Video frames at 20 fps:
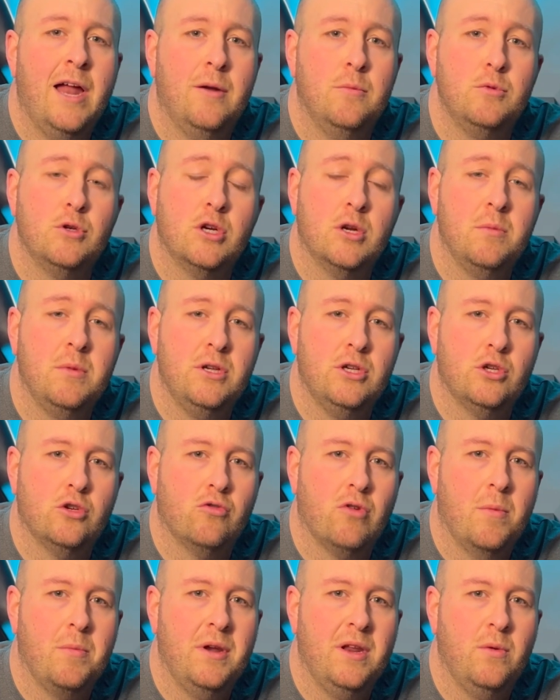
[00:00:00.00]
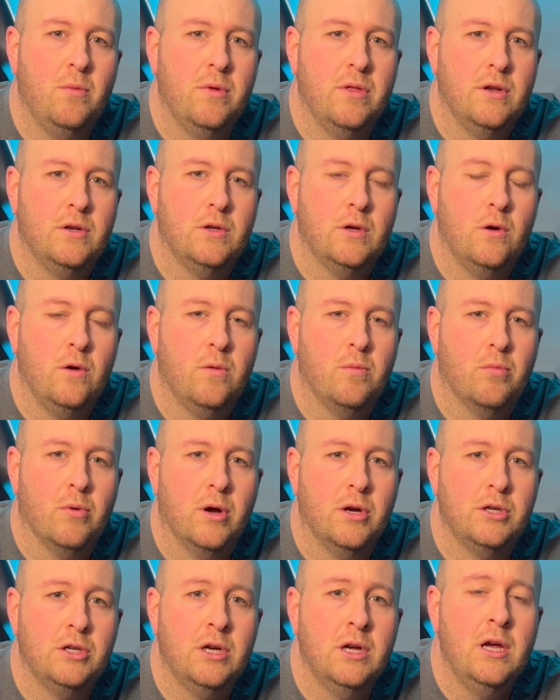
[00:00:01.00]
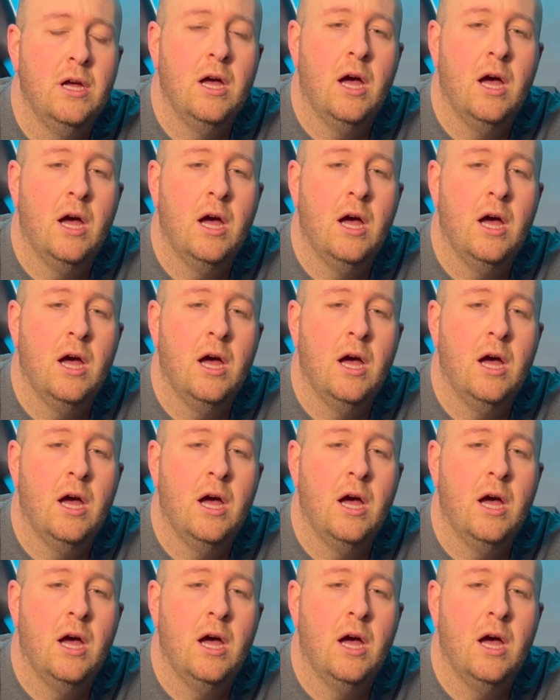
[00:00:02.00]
I'm just going to be scrubbing it with a toothbrush.